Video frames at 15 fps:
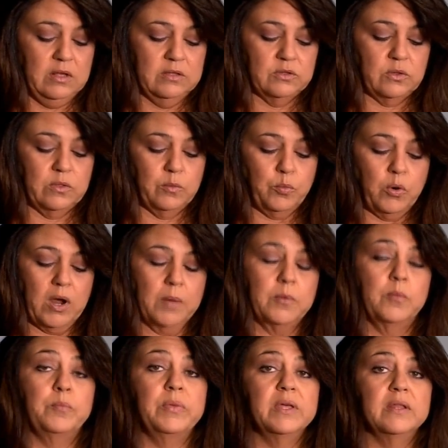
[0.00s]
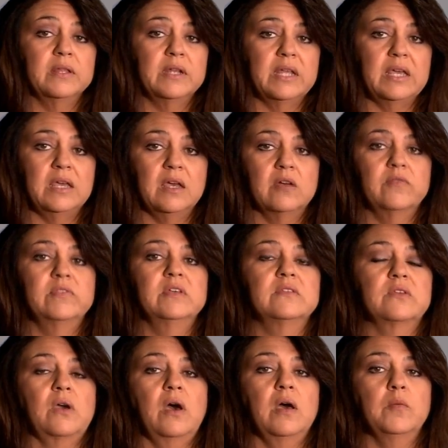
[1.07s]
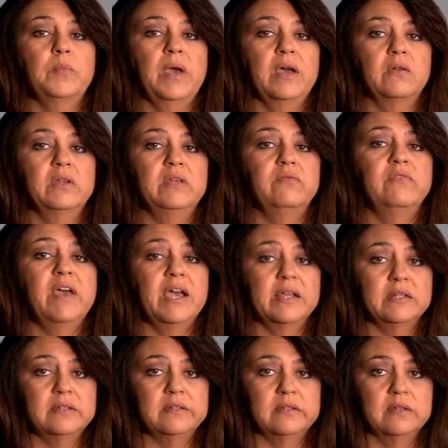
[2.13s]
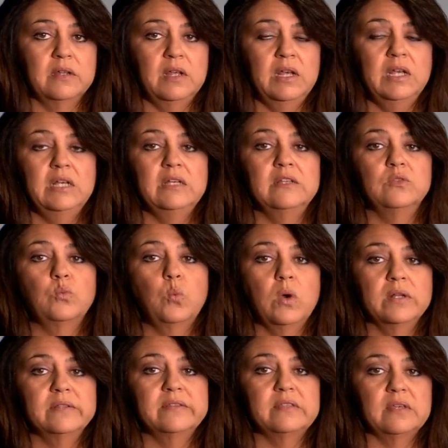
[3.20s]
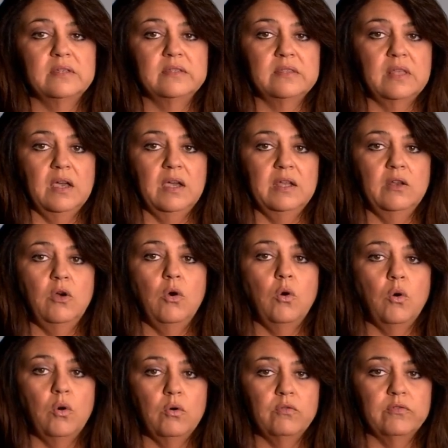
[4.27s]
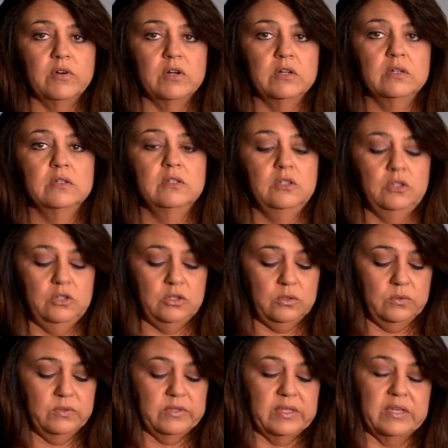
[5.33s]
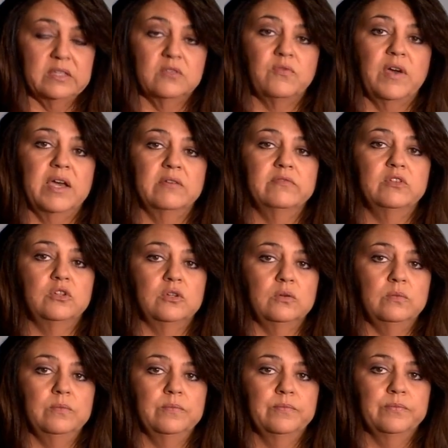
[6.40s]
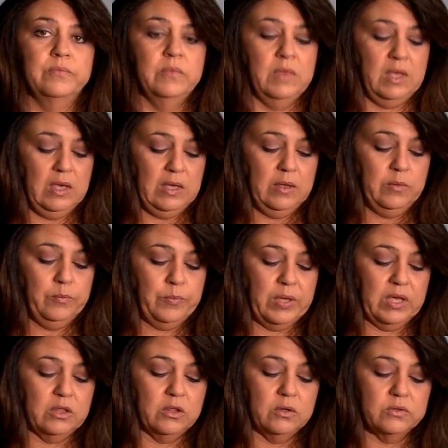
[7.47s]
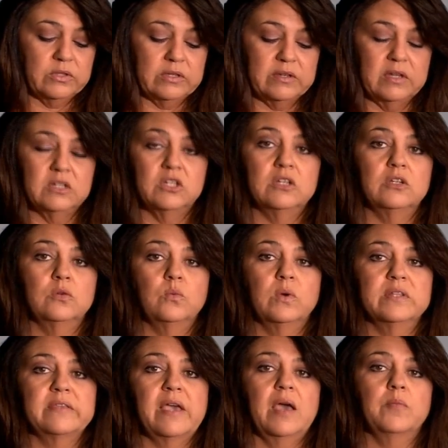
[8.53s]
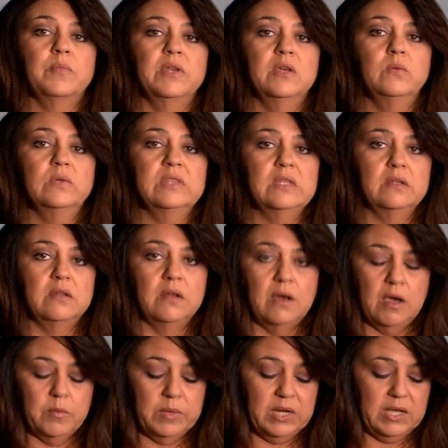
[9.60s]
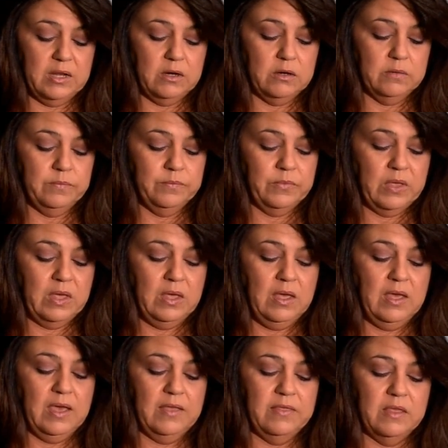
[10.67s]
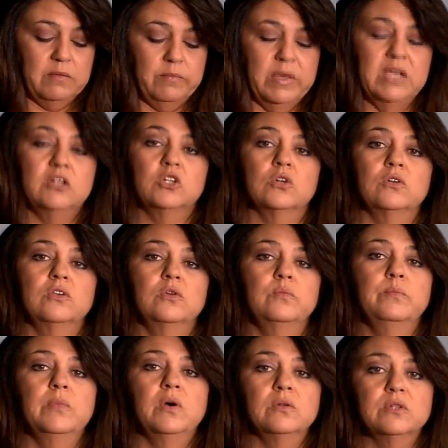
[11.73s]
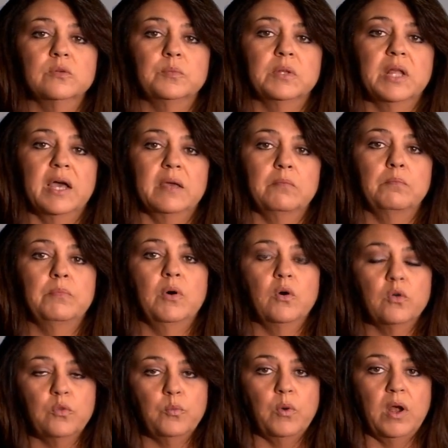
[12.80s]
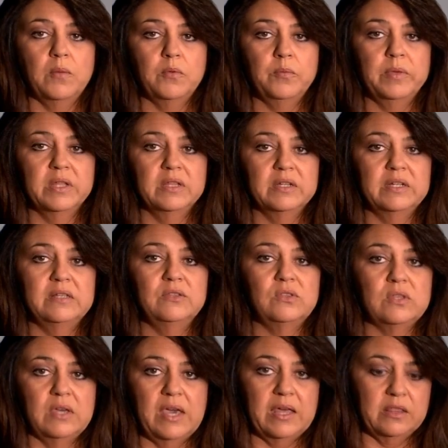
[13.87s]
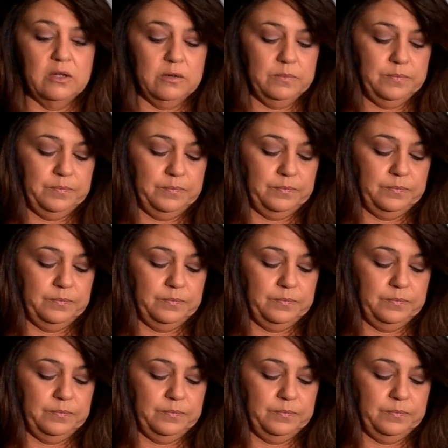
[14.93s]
So the probability of this compound event is 169 over 2652. Pay close attention to what's happening with the denominator, and then make sure you multiply both probabilities together.